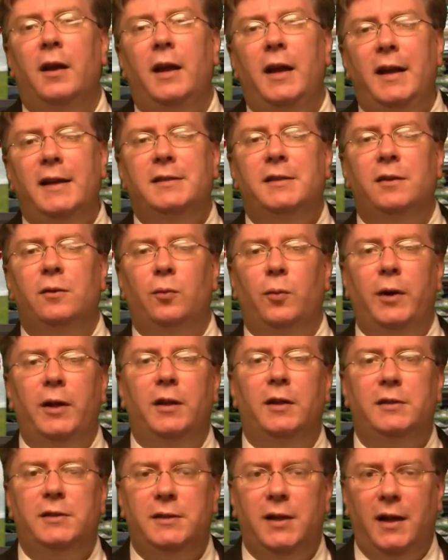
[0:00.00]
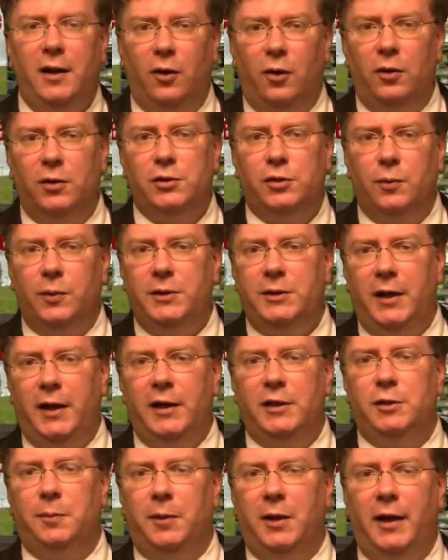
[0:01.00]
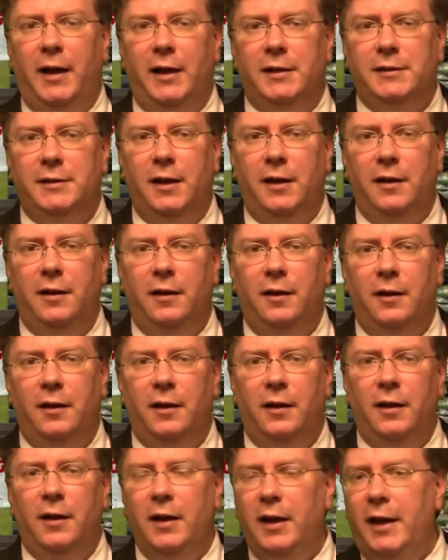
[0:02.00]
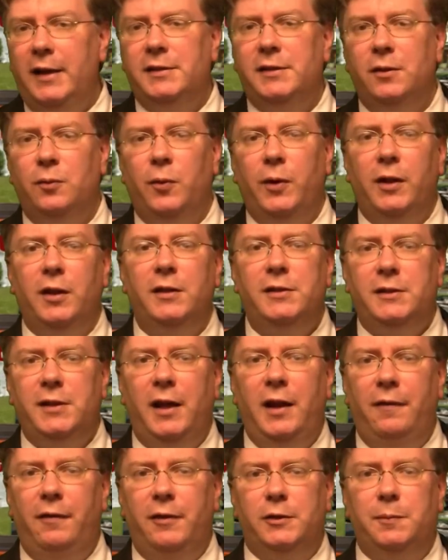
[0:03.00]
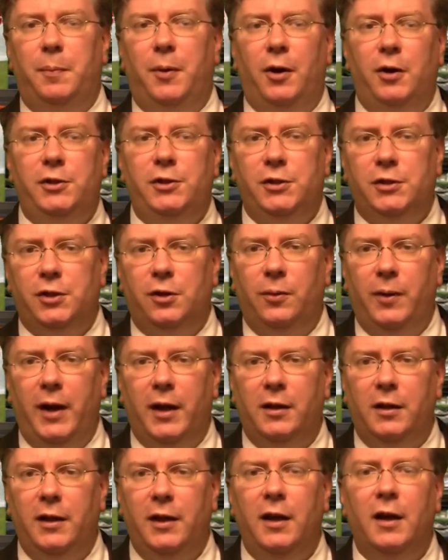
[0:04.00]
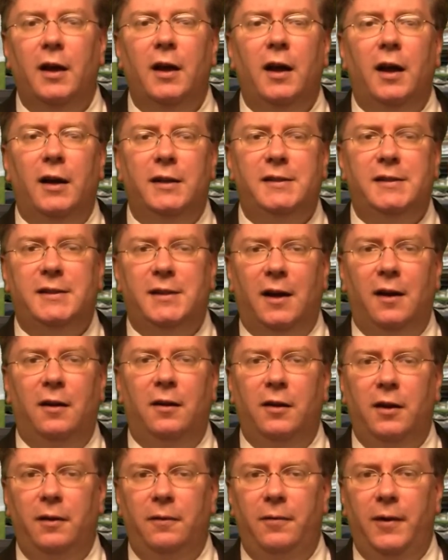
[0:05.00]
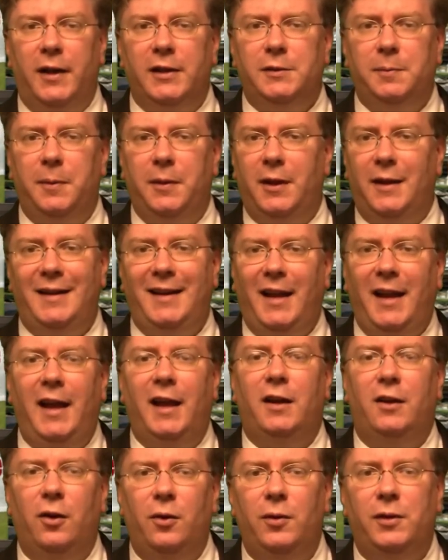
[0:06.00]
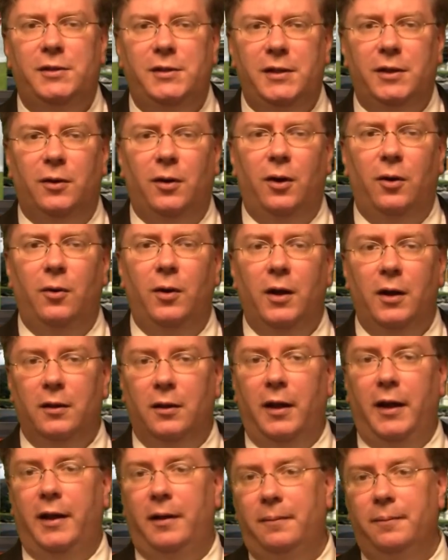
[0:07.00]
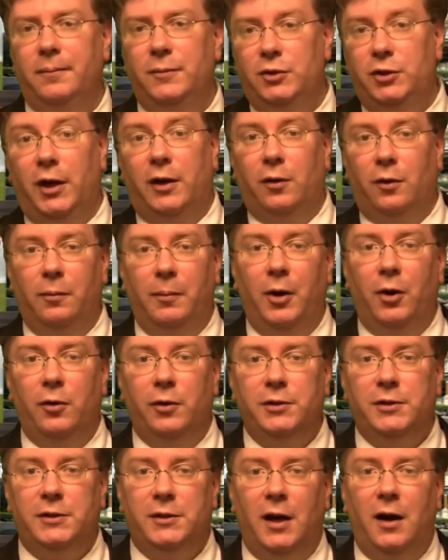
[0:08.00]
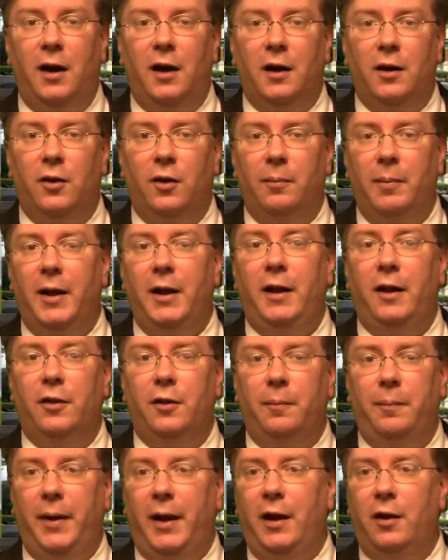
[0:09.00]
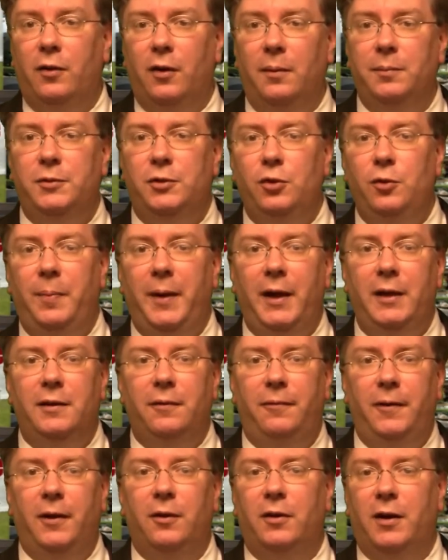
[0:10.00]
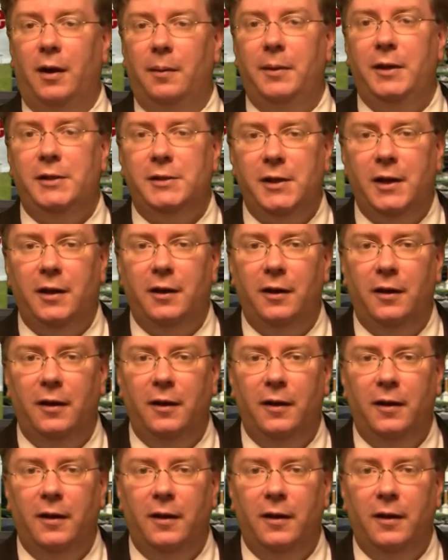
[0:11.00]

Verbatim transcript: Isn't real estate also a tangible asset? Isn't real estate, if it's purchased correctly, a solid investment that can't go to zero like General Motors stock or many other bankrupt, too big to fail companies did?